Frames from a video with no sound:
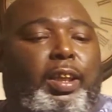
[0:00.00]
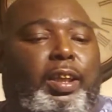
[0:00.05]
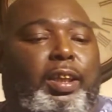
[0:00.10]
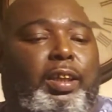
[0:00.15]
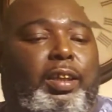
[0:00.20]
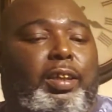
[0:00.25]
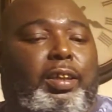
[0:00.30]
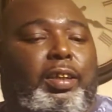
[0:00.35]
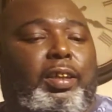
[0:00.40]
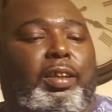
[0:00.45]

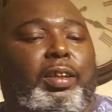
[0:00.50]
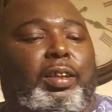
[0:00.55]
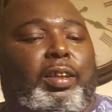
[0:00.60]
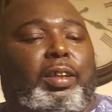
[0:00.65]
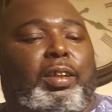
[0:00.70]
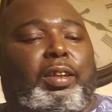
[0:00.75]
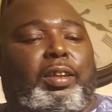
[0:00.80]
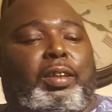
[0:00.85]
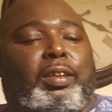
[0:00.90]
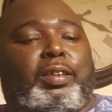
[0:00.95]
Hey,
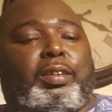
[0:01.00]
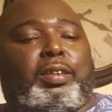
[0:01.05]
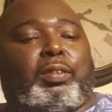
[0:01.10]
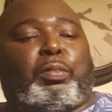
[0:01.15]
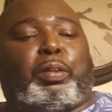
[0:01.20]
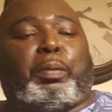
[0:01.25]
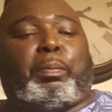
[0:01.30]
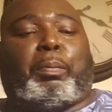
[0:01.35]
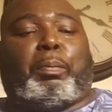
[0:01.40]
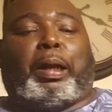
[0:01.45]

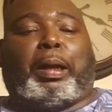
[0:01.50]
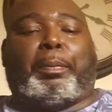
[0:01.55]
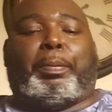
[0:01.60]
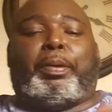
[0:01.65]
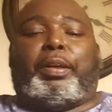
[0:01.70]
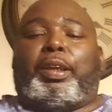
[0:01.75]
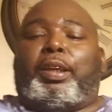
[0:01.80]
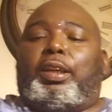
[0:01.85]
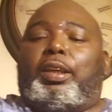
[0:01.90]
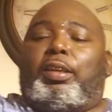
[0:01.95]
so we
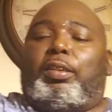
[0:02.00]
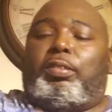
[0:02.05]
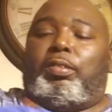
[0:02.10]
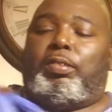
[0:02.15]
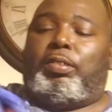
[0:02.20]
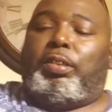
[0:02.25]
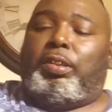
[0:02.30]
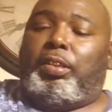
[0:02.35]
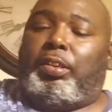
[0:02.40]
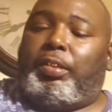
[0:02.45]
mopping it
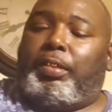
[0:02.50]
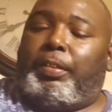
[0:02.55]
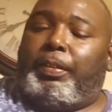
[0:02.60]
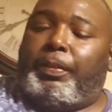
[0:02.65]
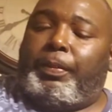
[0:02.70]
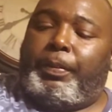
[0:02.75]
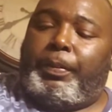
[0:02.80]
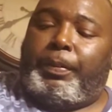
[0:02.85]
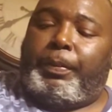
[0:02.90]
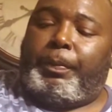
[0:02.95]
on
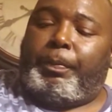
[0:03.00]
here.